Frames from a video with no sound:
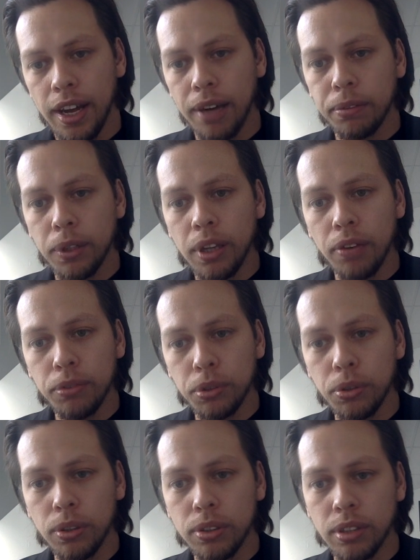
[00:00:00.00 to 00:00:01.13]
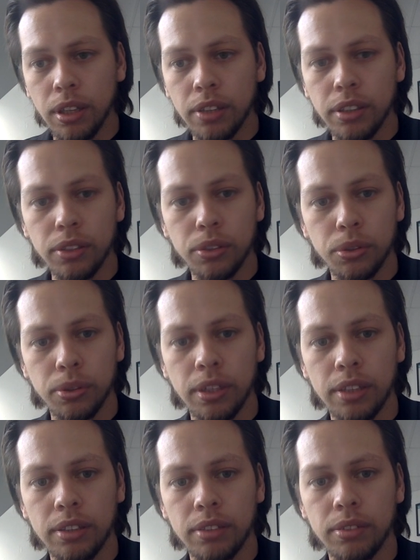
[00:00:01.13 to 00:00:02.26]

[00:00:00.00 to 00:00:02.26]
I would love to go slugging through that